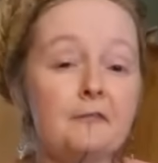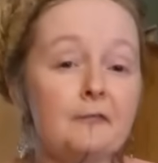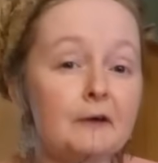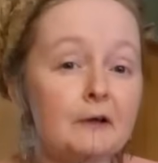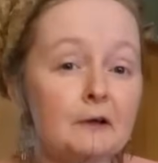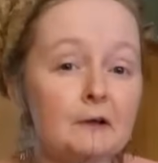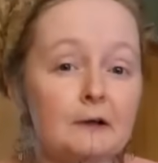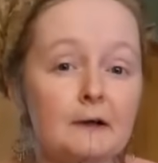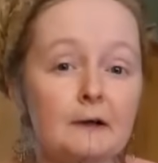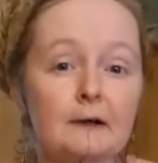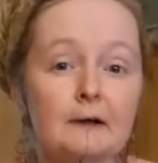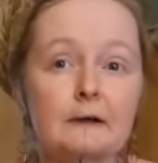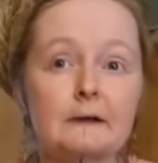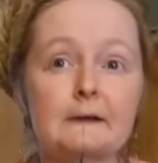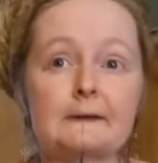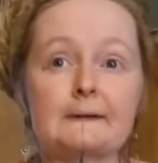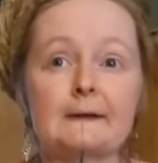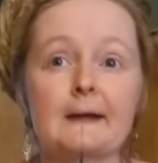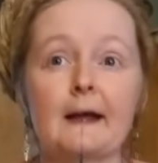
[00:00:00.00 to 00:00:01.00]

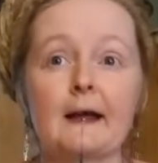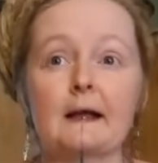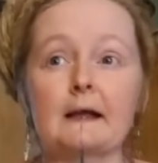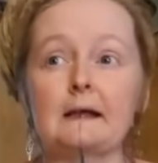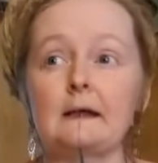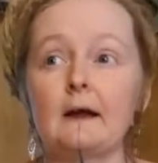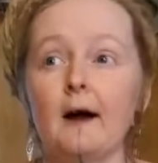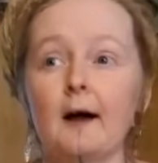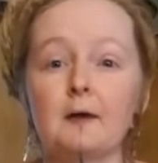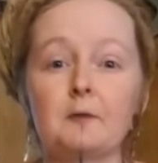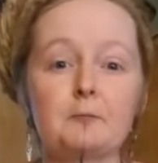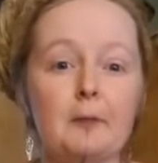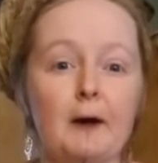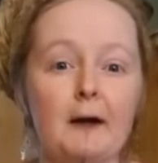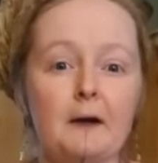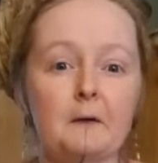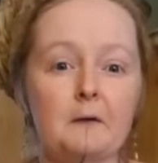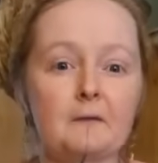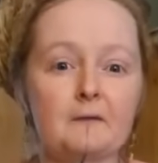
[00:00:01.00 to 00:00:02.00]
fillers and
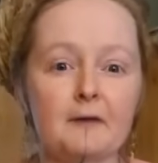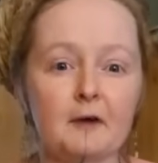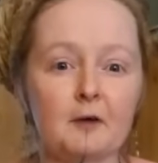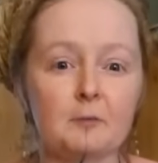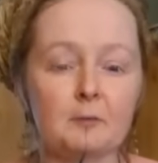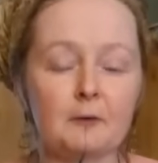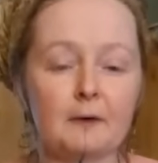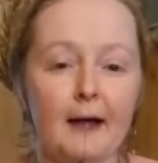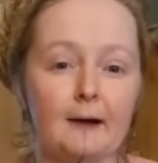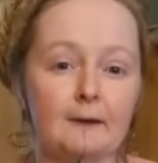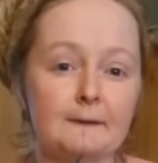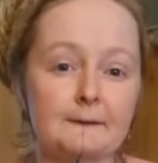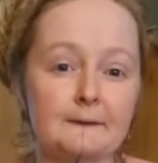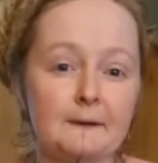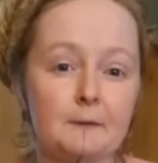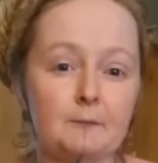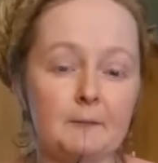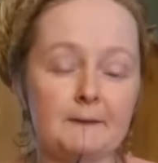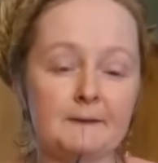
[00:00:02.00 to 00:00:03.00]
non-bioavailable
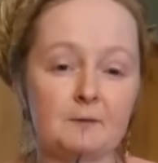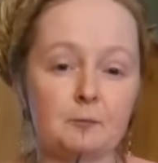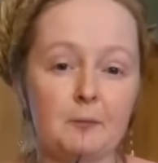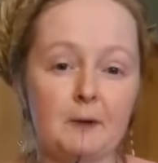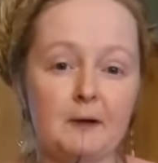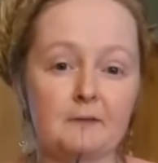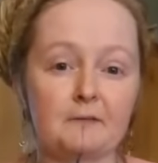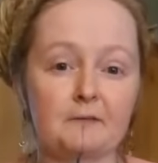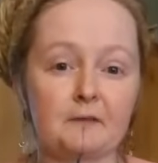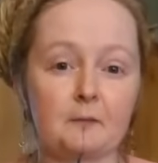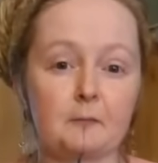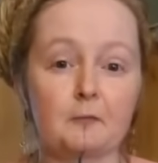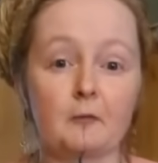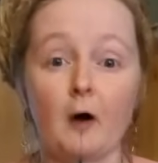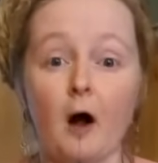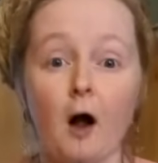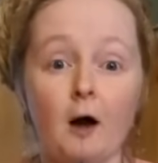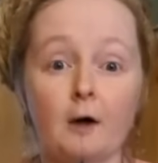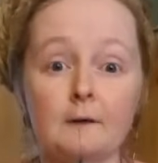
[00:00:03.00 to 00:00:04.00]
calcium that's made from
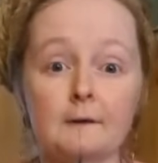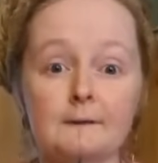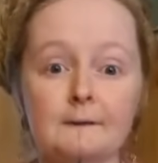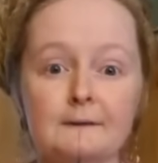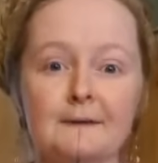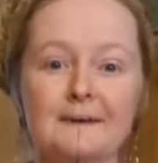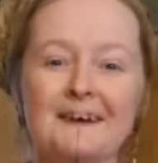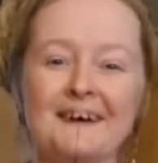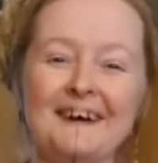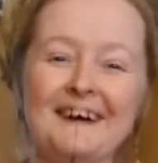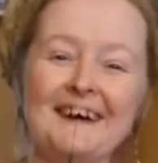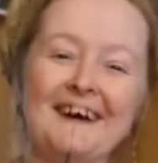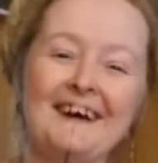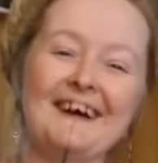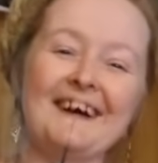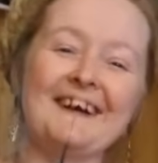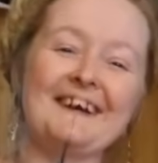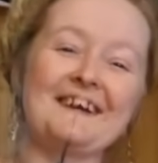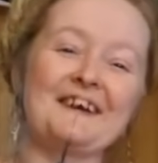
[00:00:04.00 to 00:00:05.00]
rocks,
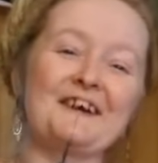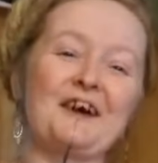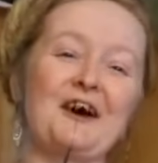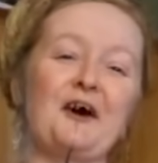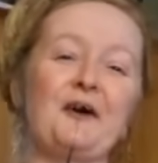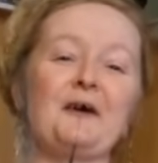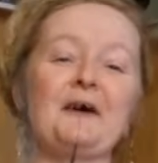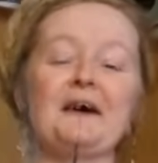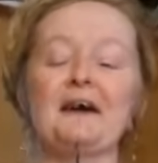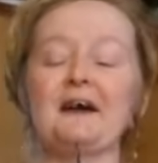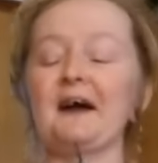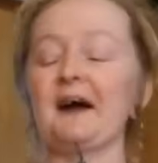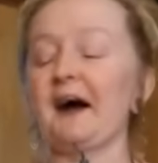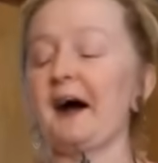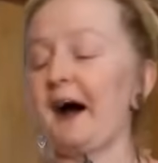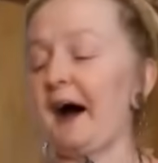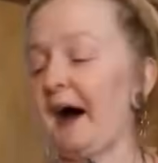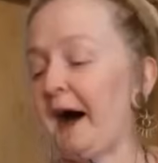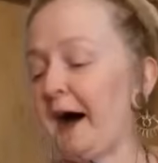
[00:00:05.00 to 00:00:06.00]
you know,
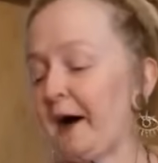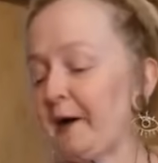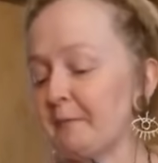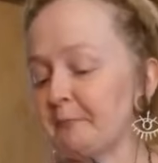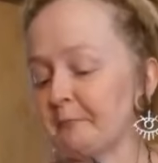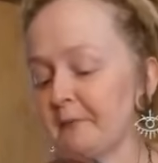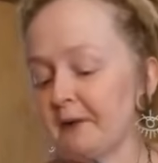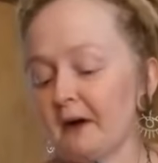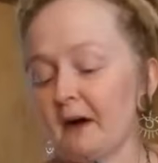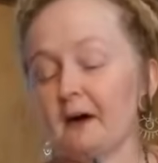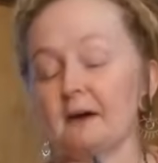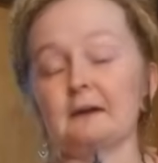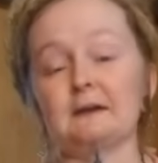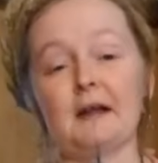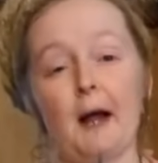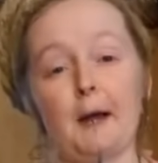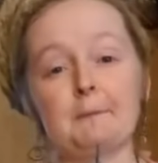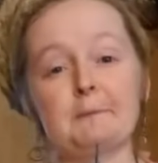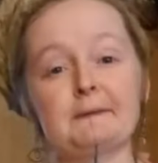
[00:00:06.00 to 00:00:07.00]

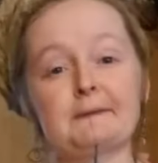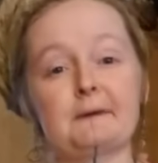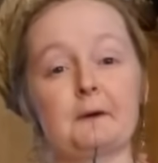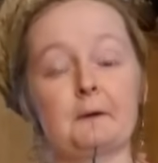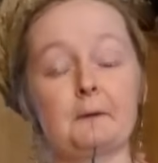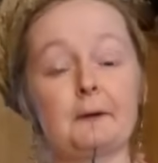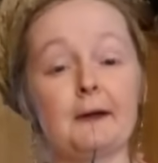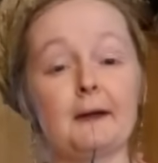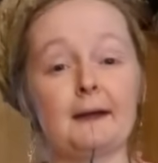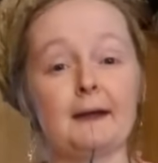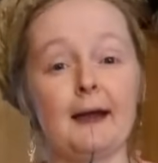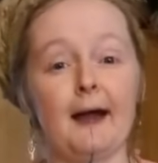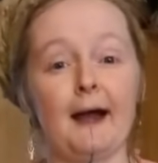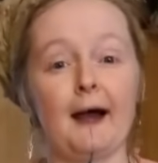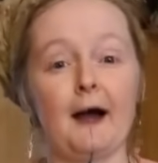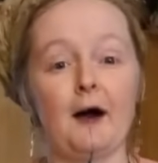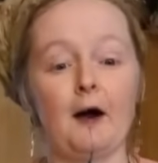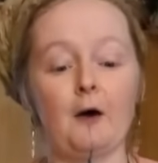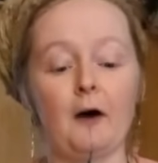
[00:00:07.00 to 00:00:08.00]
limestone
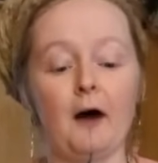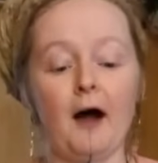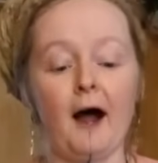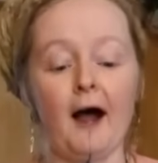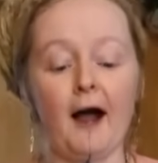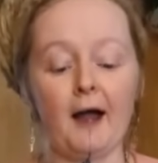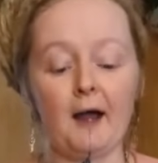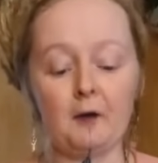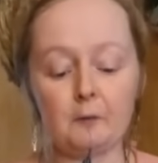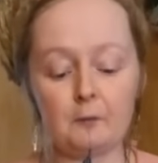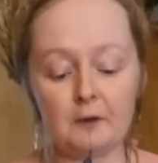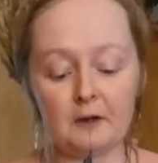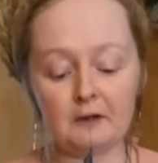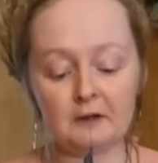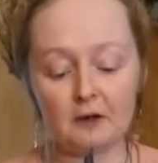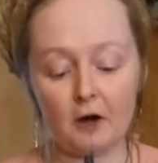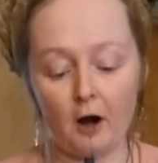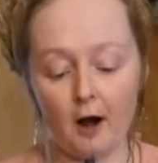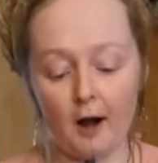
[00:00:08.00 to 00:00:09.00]
anyhow, I
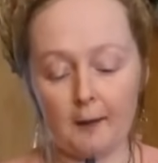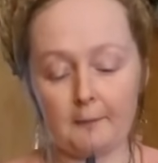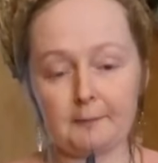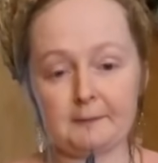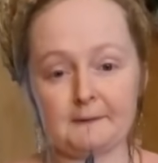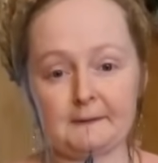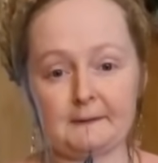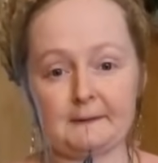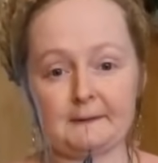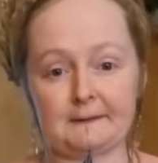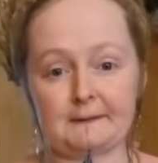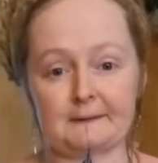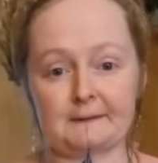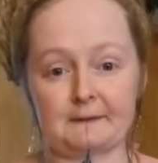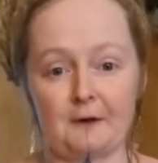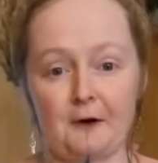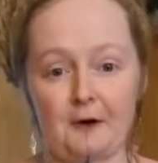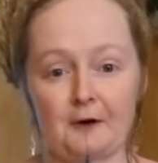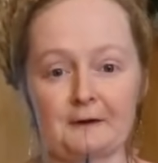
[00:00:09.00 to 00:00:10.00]
would opt to
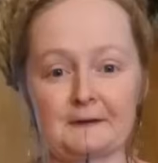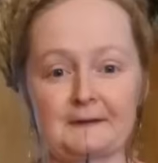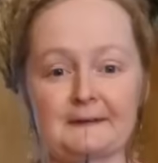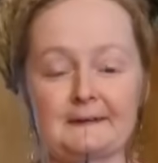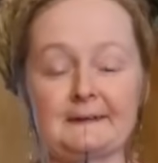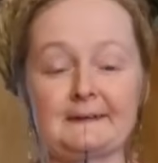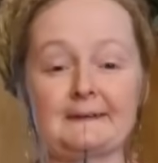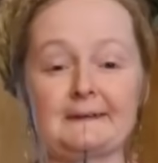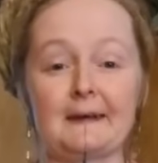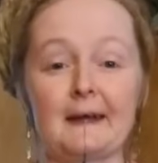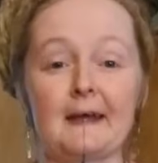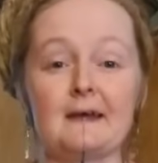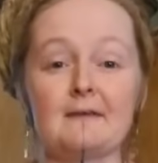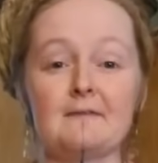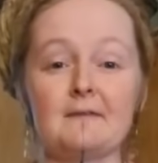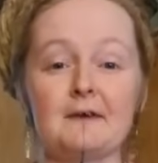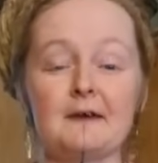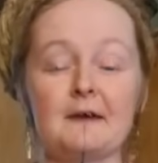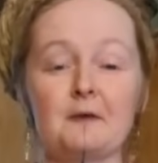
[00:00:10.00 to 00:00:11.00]
start
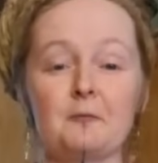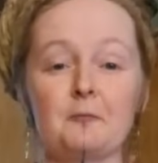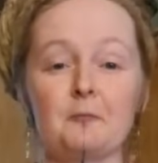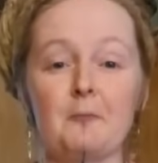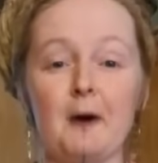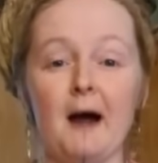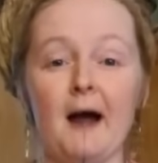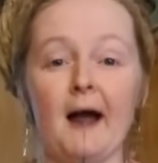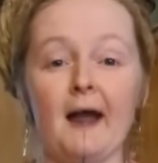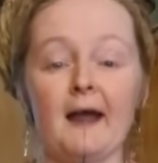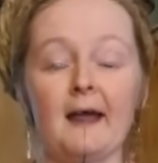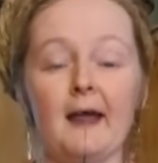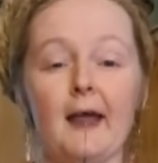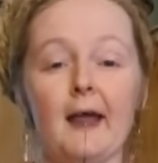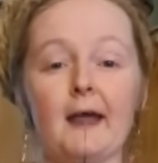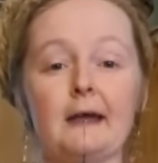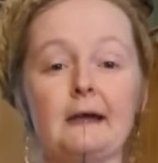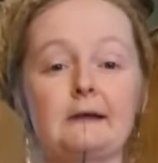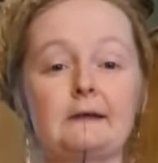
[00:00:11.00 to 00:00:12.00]
saving my
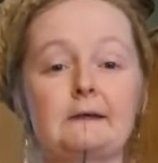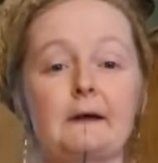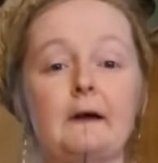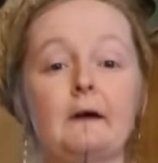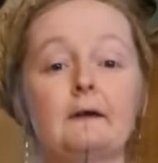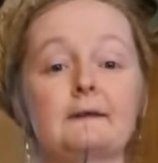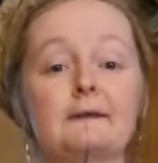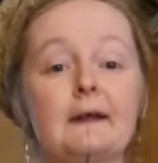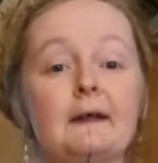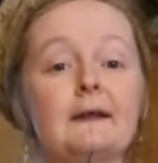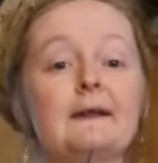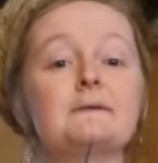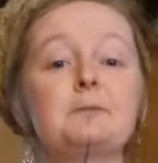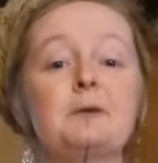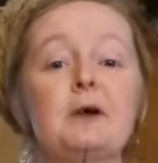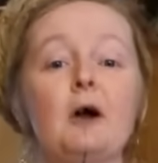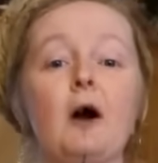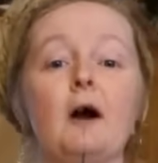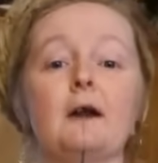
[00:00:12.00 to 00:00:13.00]
eggshells. Now let's be